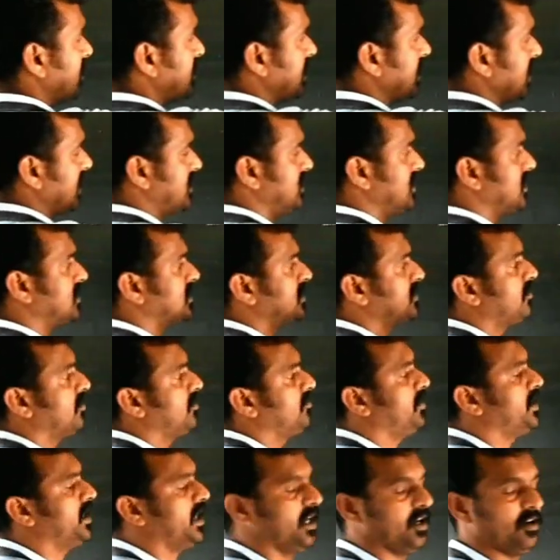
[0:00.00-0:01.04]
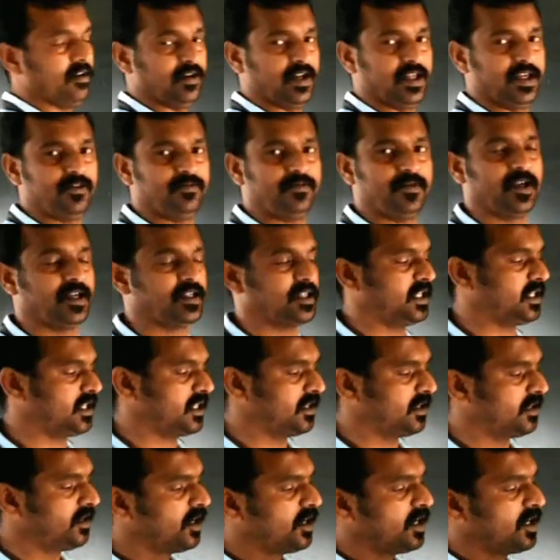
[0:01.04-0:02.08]
the edges it will be A only. If you are
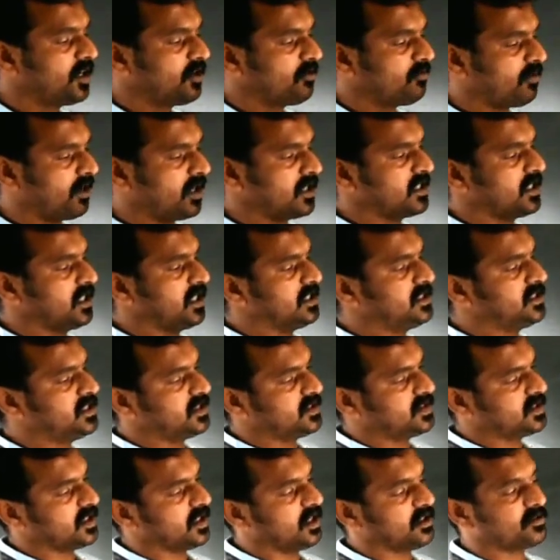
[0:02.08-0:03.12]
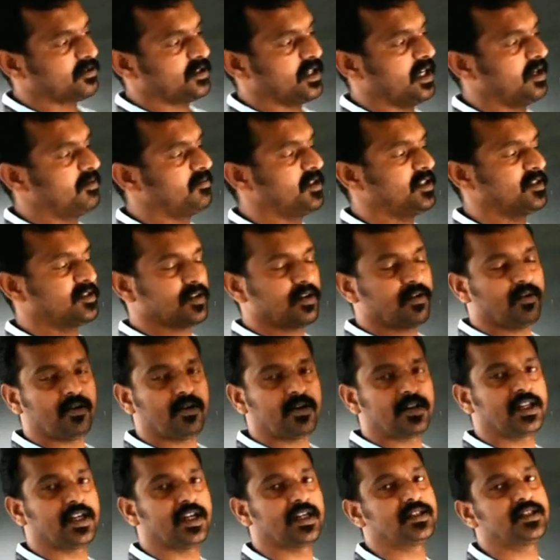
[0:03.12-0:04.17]
taking one edge is equal to A, means all
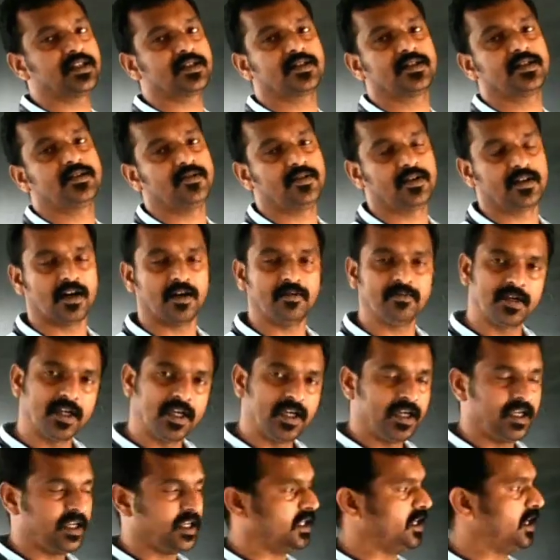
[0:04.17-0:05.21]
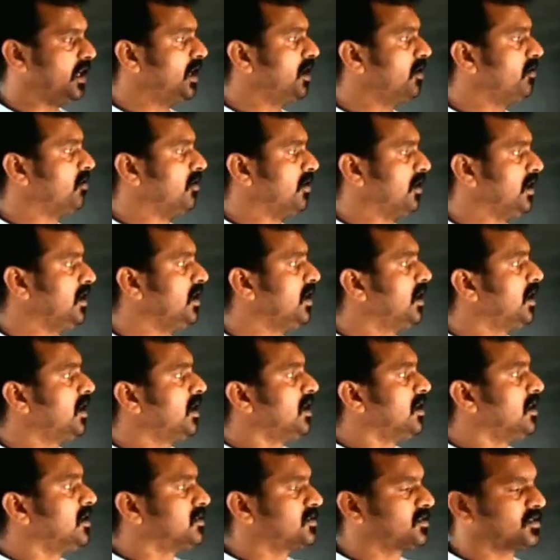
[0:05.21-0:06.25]
the edges it will come A only.
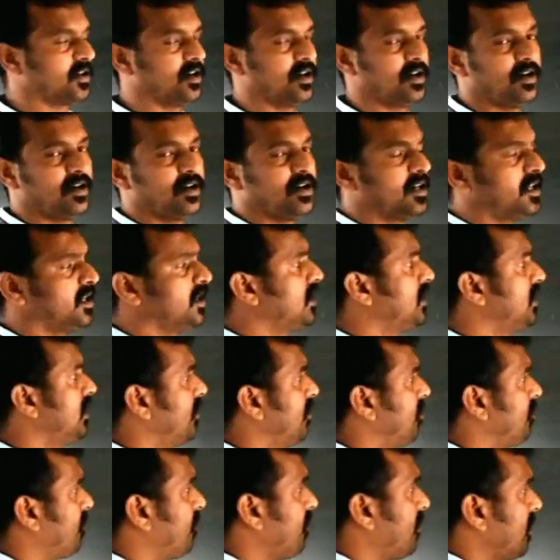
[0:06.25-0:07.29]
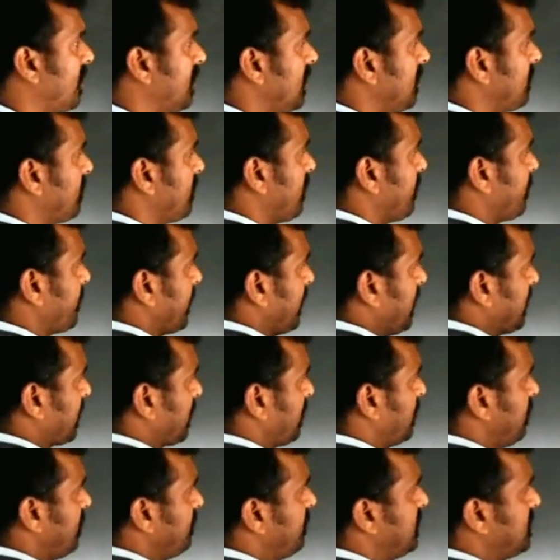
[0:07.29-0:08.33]
So volume of a
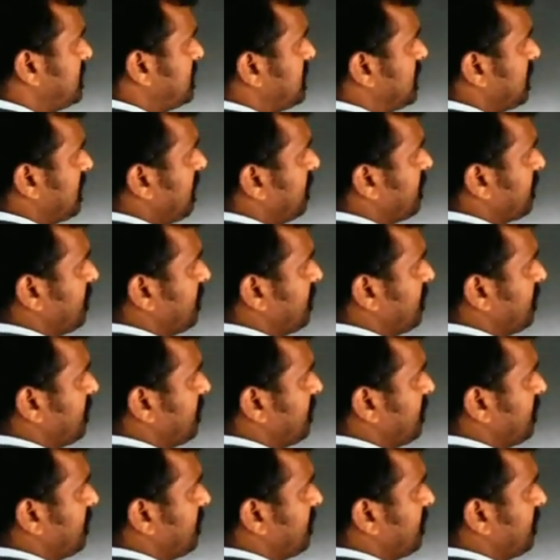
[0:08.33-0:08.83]
cube is equal to,